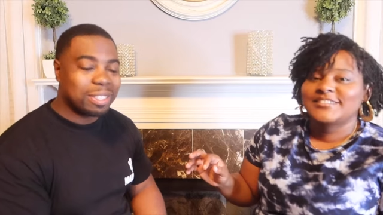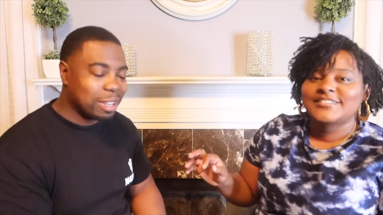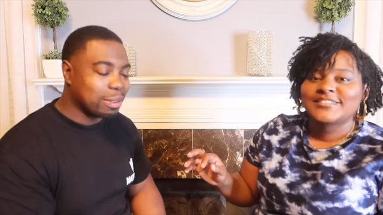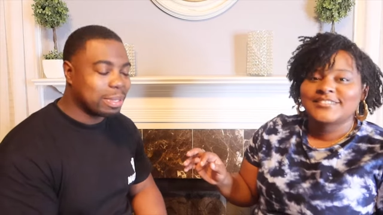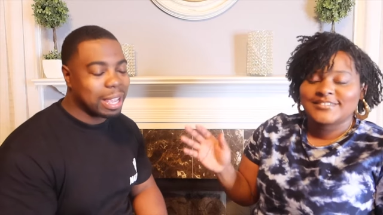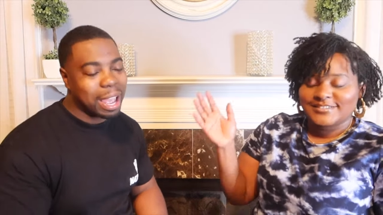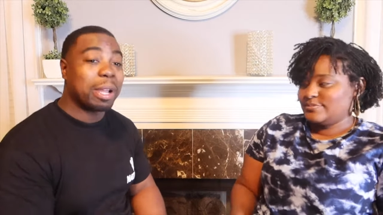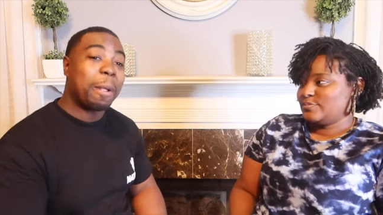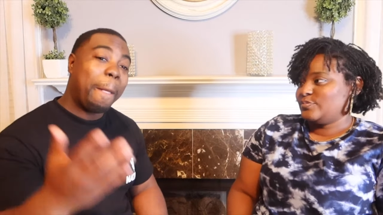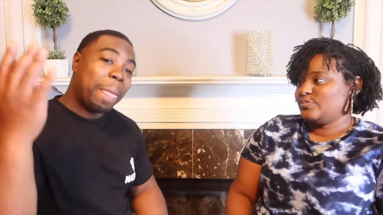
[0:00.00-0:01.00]
Speaker 1: You know what I'm saying?
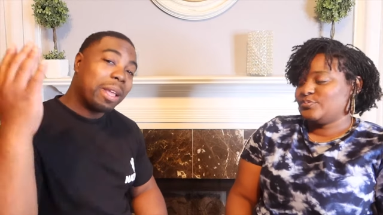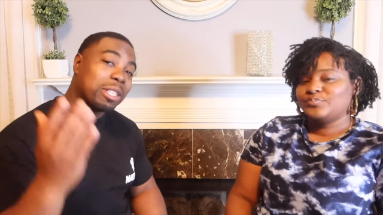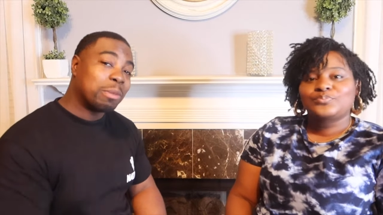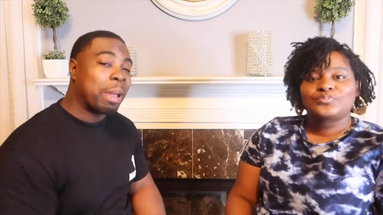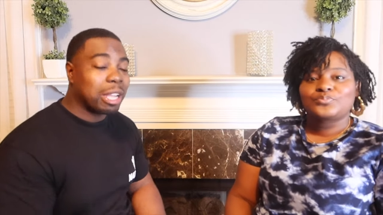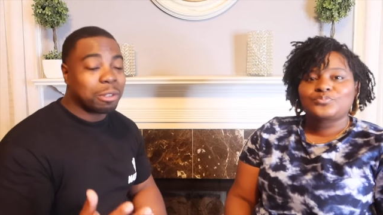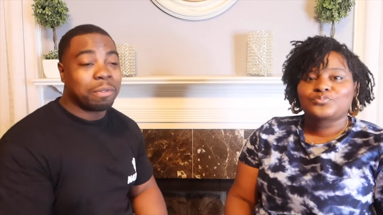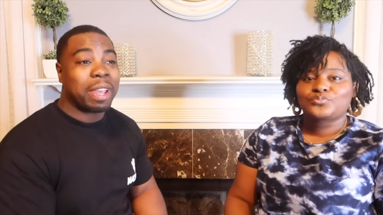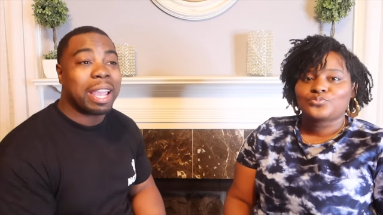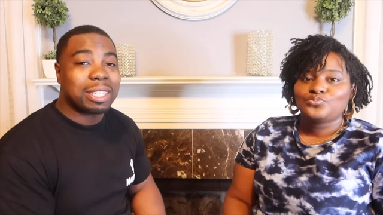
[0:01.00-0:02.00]
But Smacks or
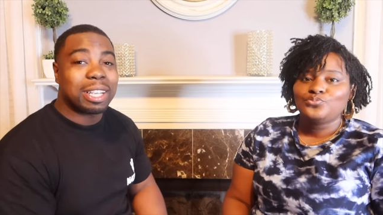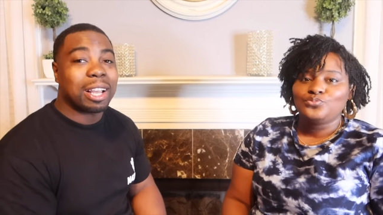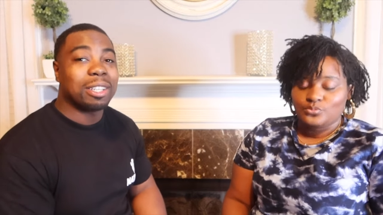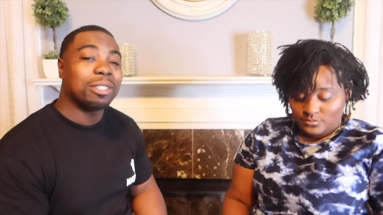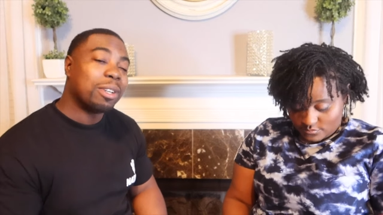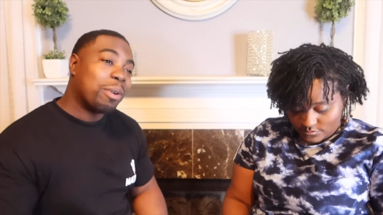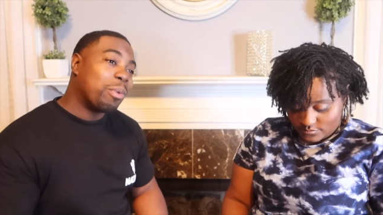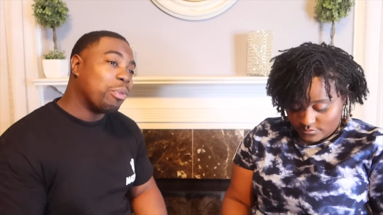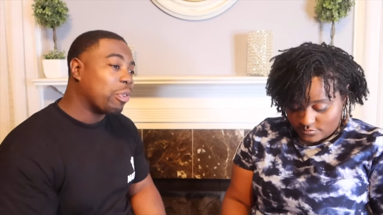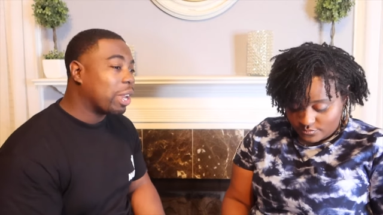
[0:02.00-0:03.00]
fact challenge.
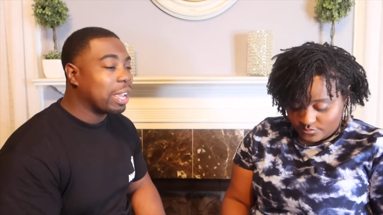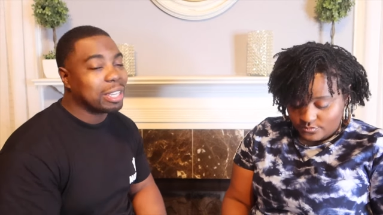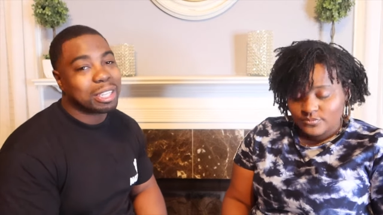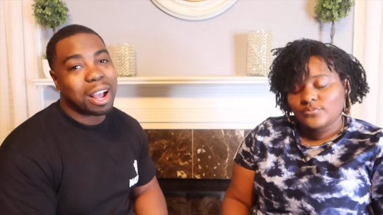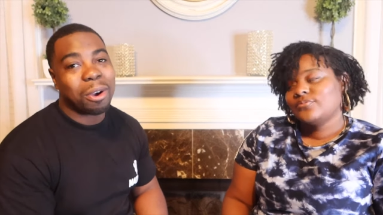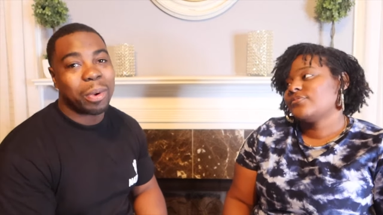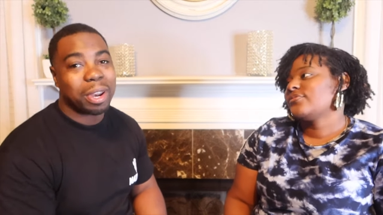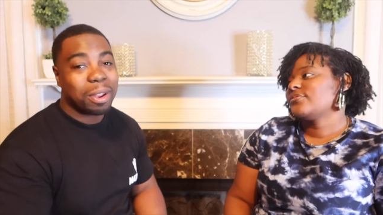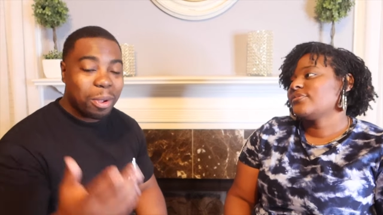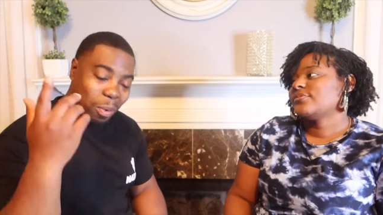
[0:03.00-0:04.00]
We finna hit y'all with
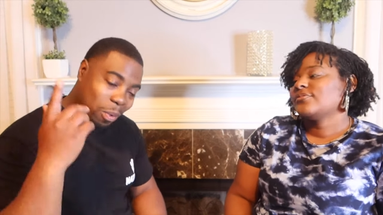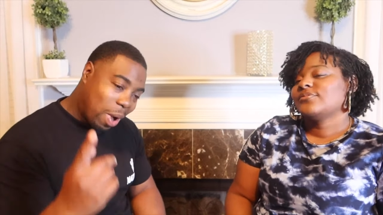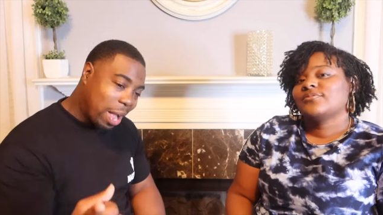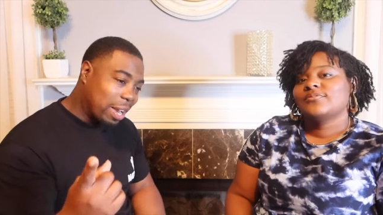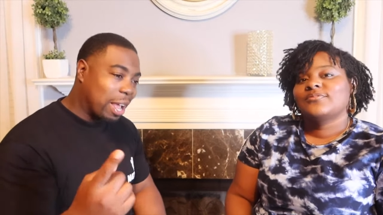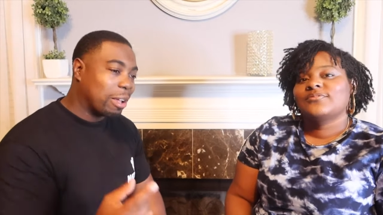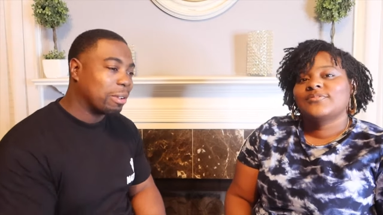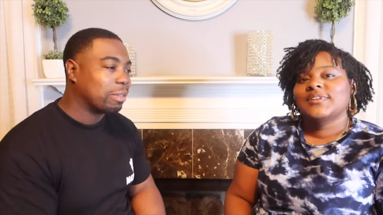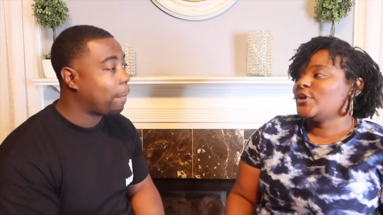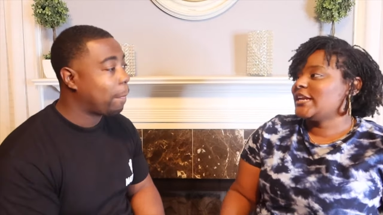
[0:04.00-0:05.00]
it right now.
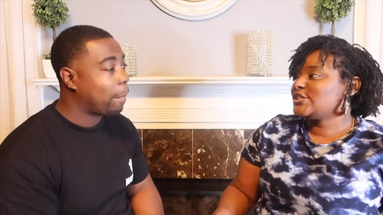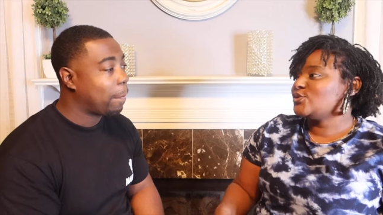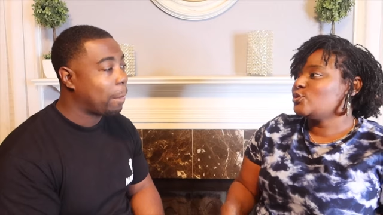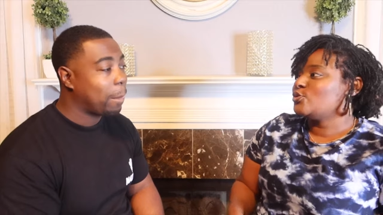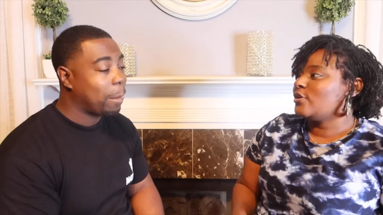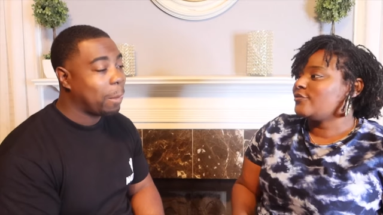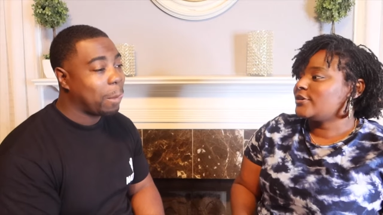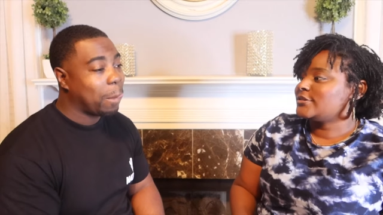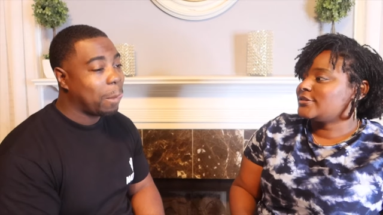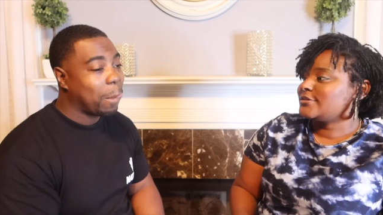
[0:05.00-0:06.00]
Speaker 2: We gotta see who going
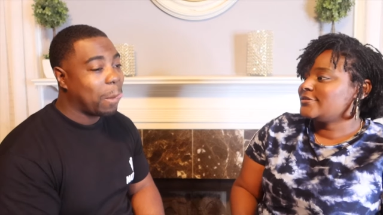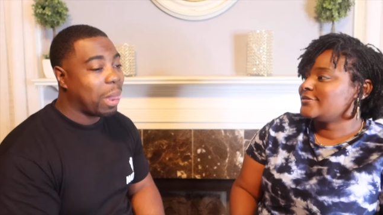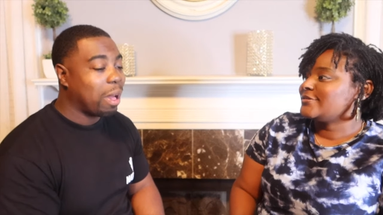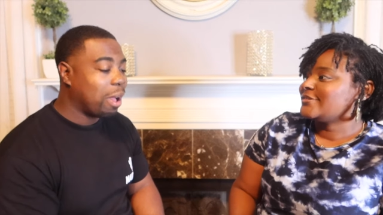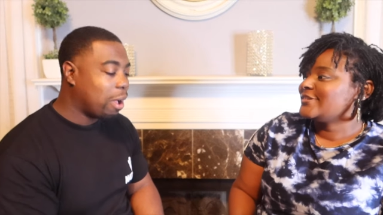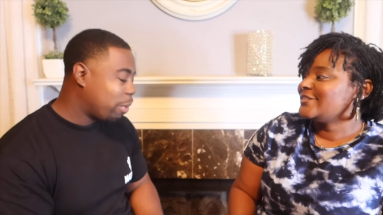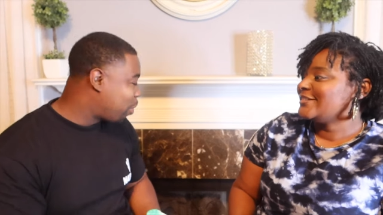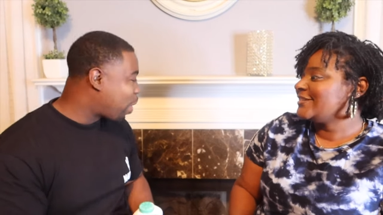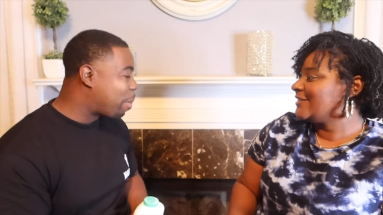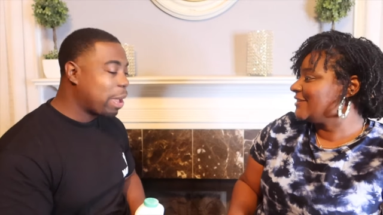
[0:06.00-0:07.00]
first.
Speaker 1: Uh, we can
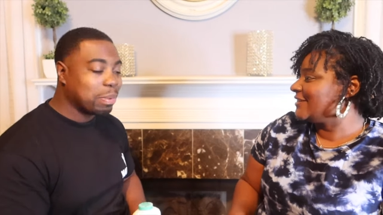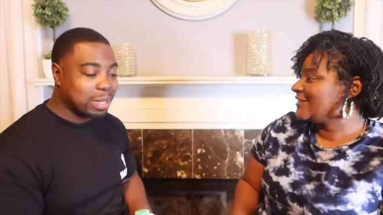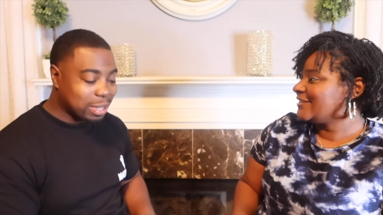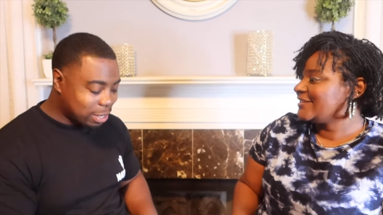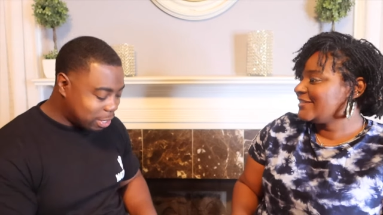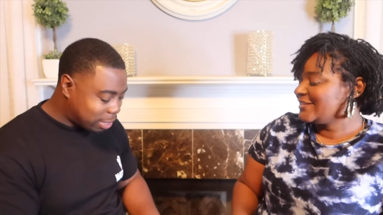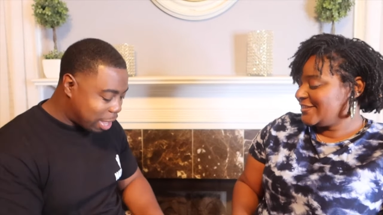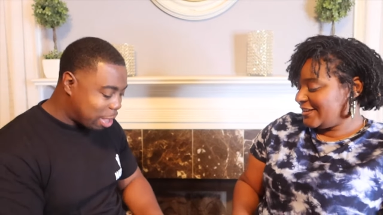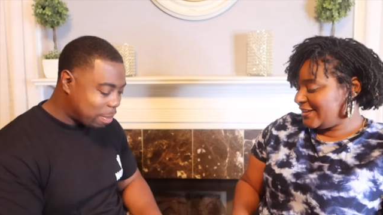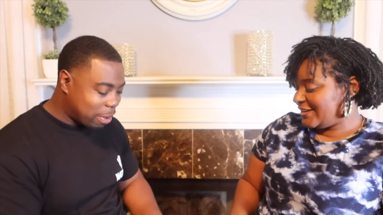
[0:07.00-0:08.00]
rock paper scissors this
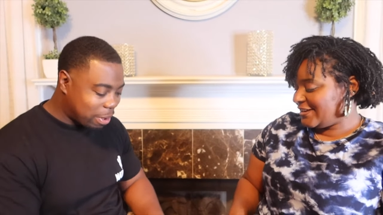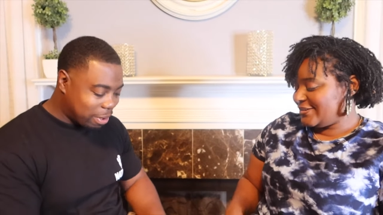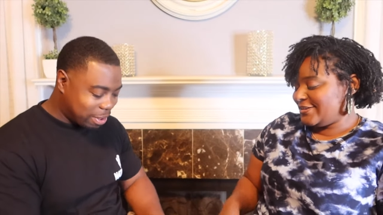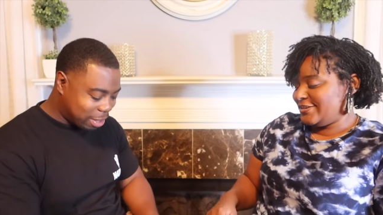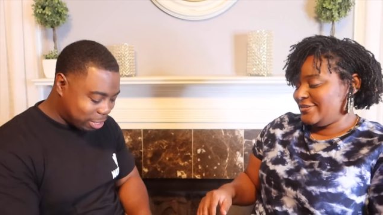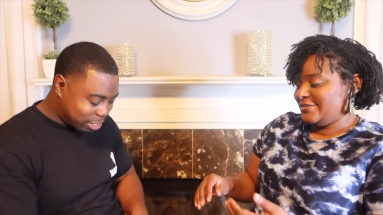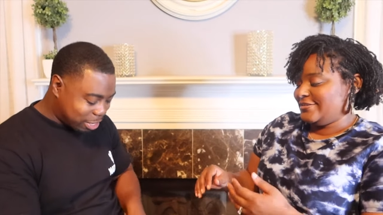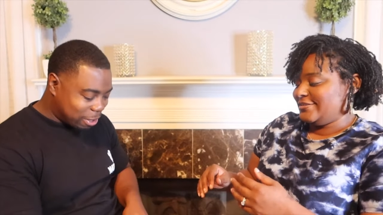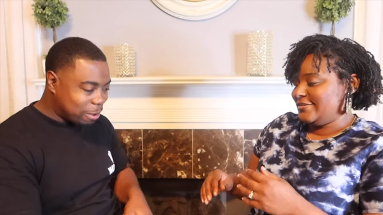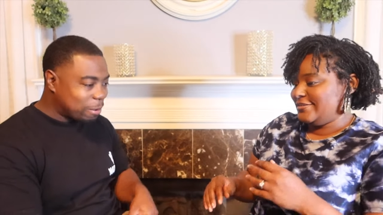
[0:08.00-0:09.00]
thing, man. Right. Let's
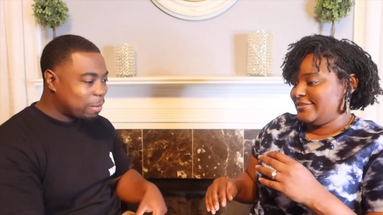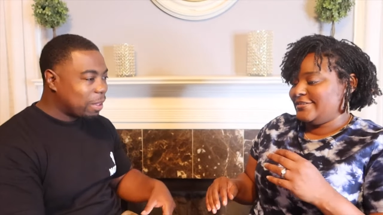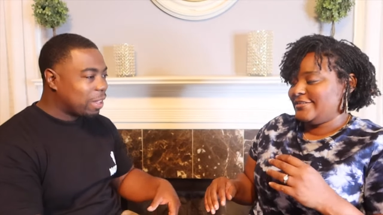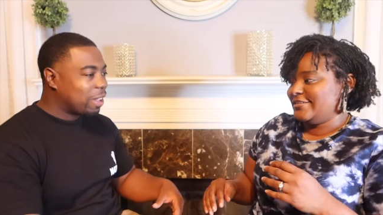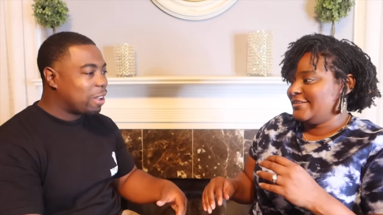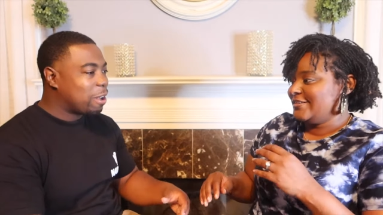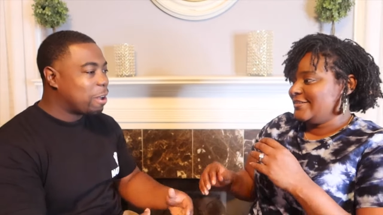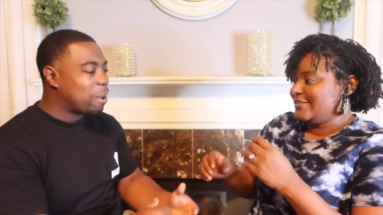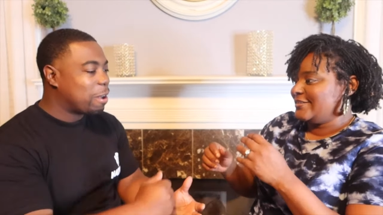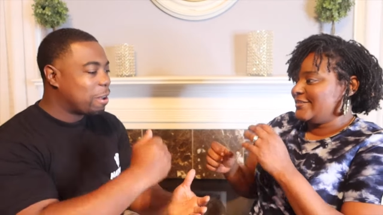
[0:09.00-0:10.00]
see.
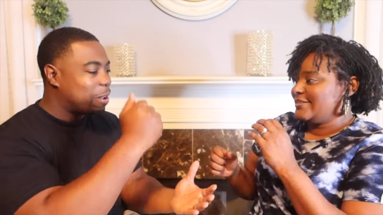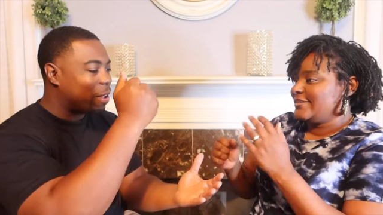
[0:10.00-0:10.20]
Uh,